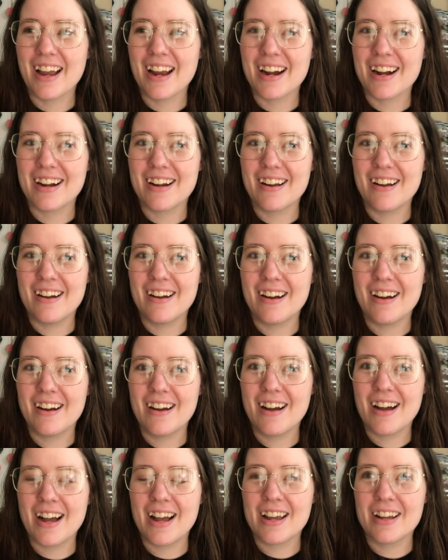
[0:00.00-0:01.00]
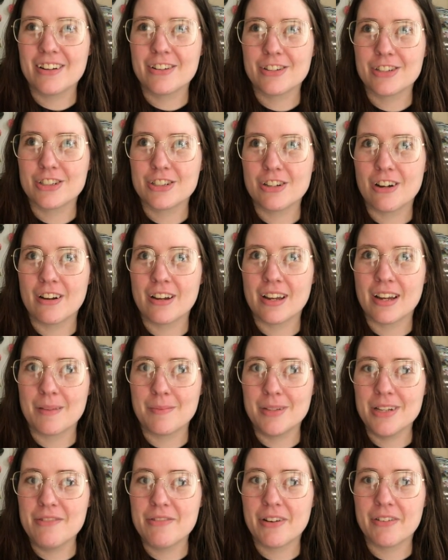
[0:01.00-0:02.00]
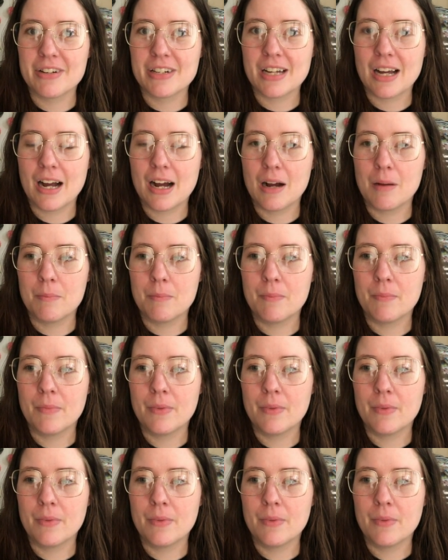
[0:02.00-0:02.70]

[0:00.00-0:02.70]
and uh, I entered a stocking, I believe, every time.